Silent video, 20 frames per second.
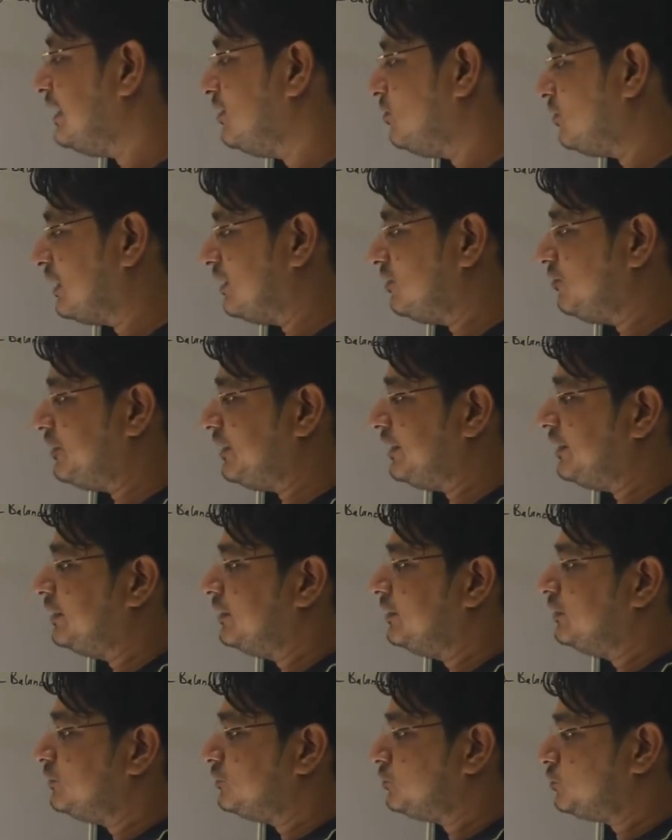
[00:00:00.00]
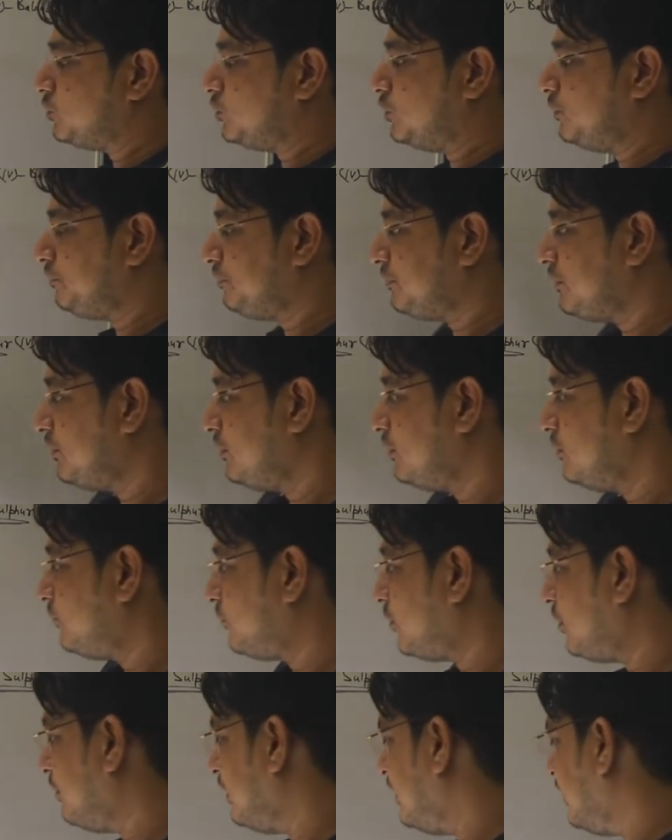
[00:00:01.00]
kilocalorie. So
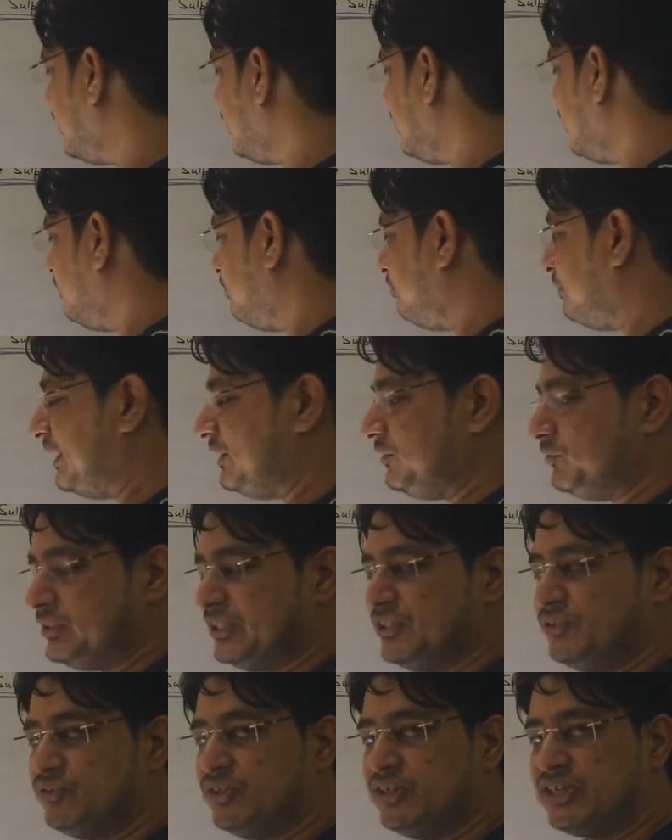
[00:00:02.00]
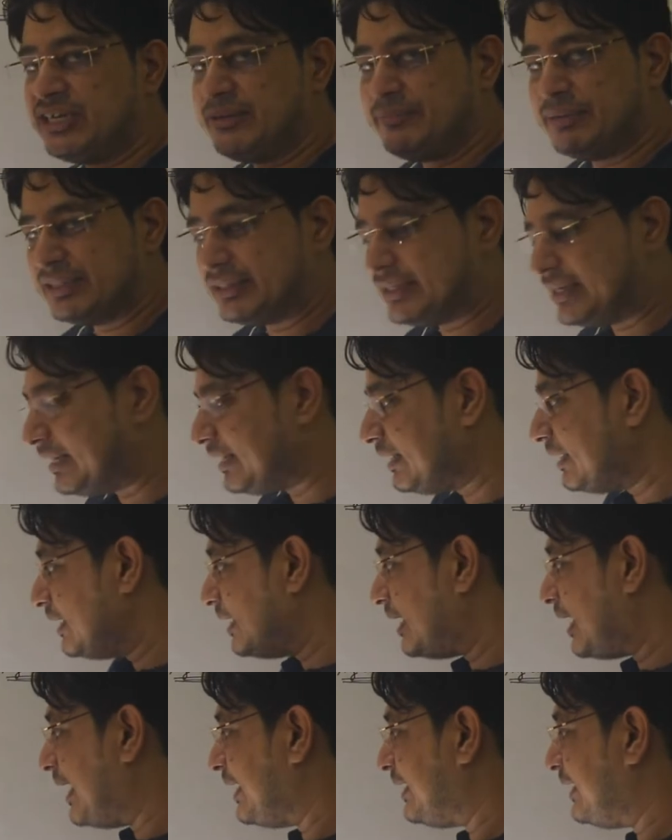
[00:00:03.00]
from here, by using unitary method,
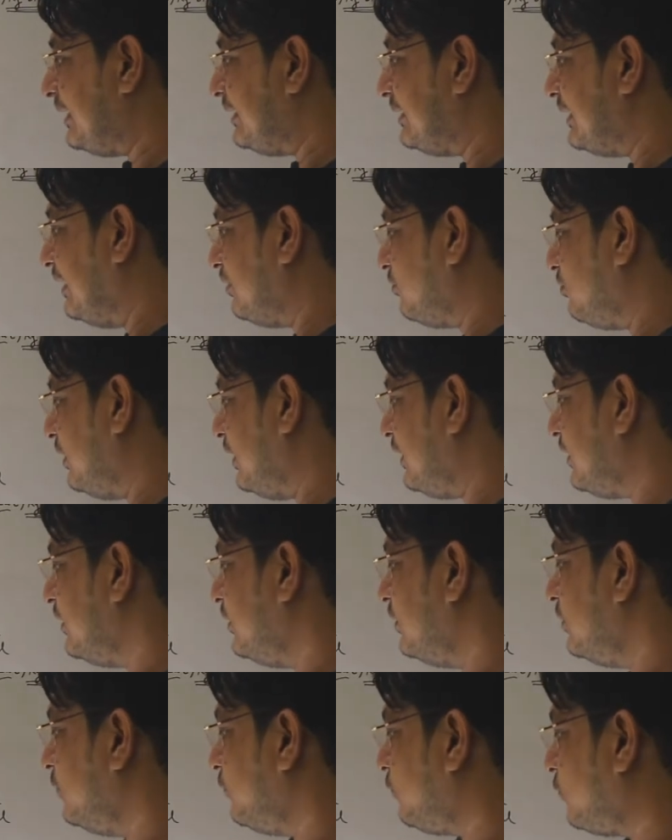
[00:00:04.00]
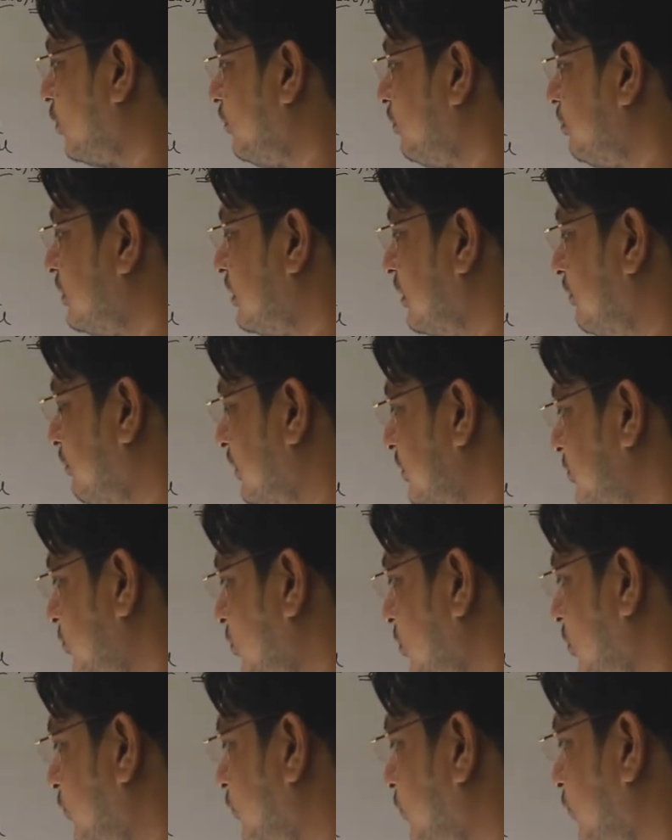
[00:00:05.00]
I can calculate from
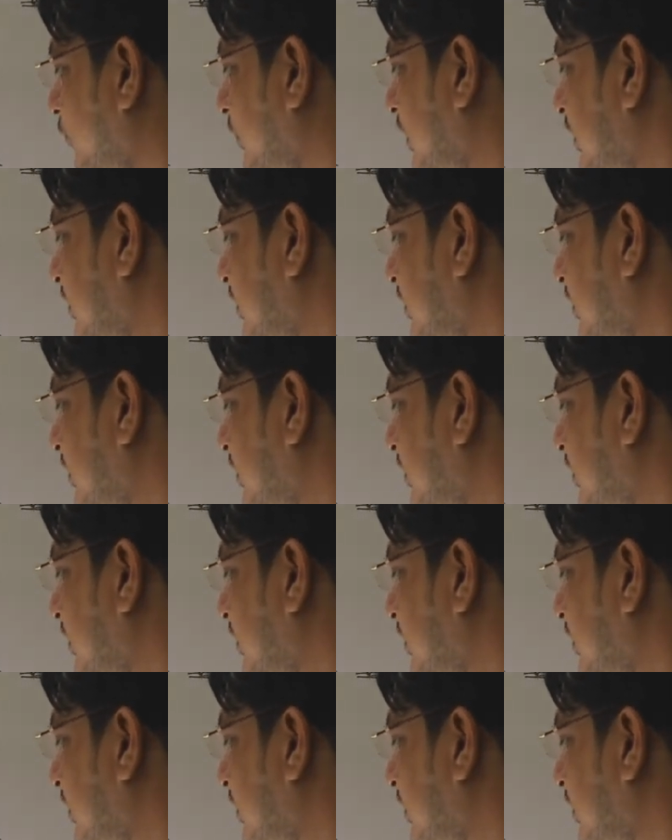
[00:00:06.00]
combustion of